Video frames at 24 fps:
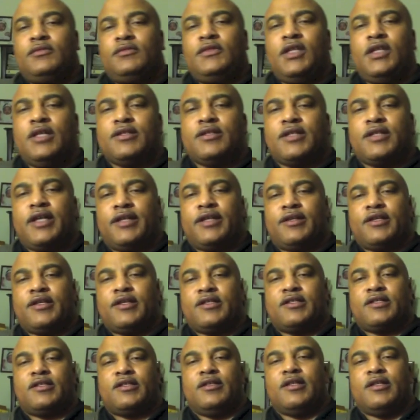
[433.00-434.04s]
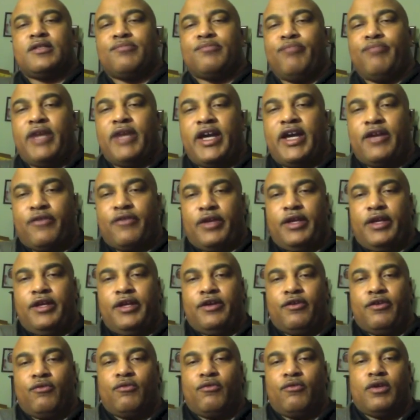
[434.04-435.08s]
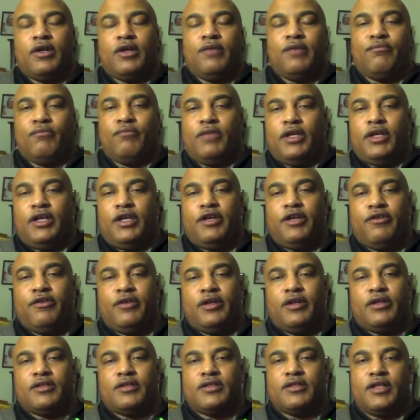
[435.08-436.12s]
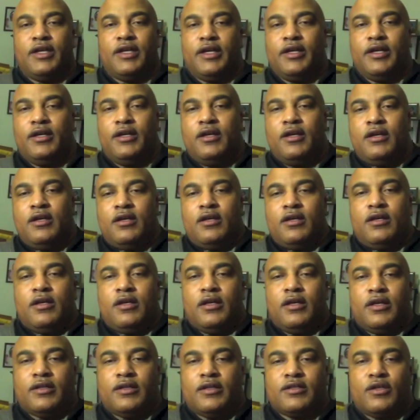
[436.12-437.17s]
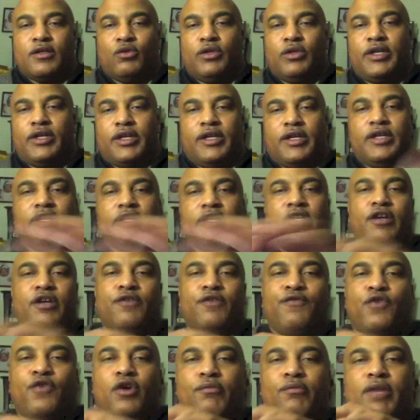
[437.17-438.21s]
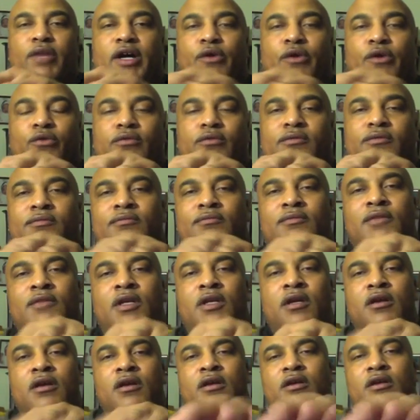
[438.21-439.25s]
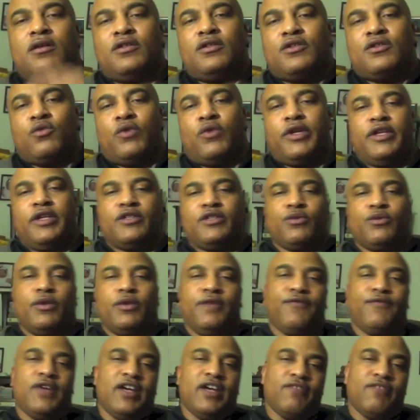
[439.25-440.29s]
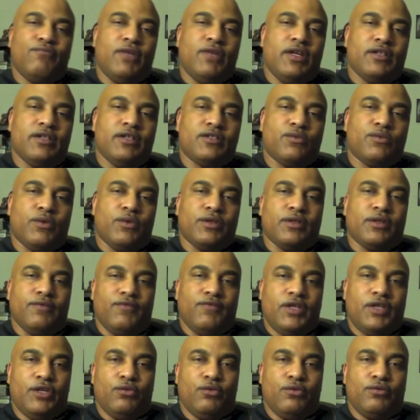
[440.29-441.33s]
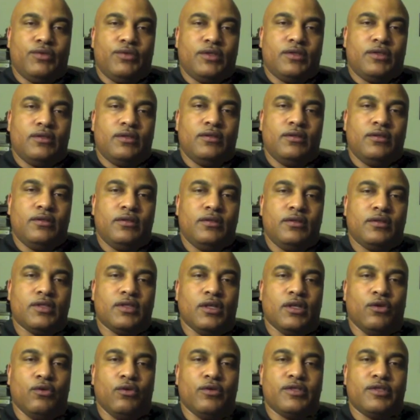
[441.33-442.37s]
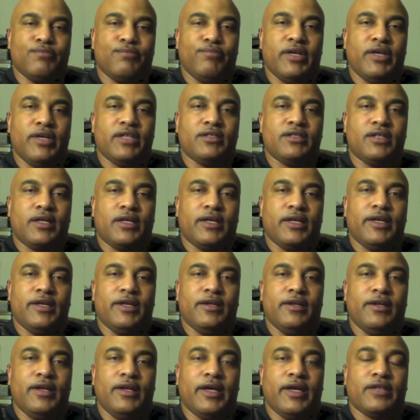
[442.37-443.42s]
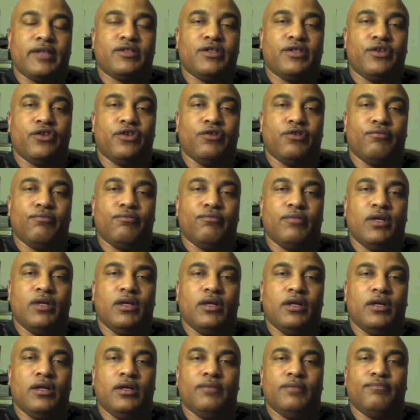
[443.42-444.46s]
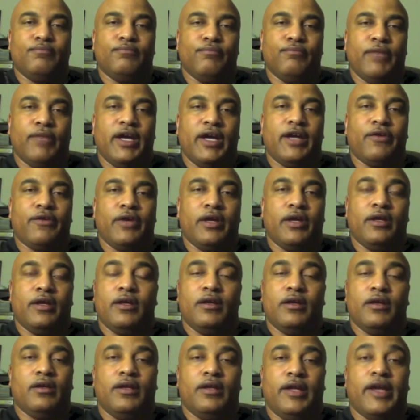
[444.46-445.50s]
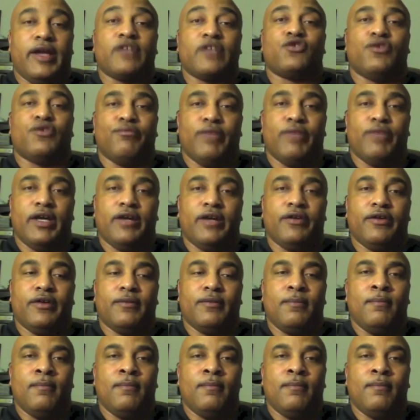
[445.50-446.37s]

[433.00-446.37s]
is that this battery here, what I'm hearing is that it's only good for about 20-25 minutes worth of use. So it's best to get an external battery, an extra battery